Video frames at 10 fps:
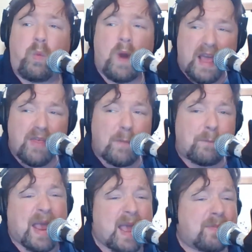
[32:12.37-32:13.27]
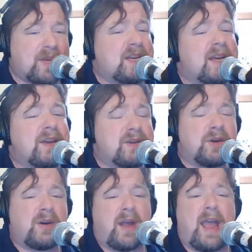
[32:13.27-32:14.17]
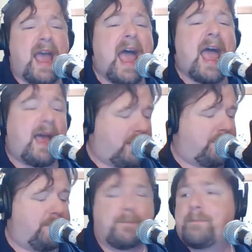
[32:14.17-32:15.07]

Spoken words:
with a baby in her hand,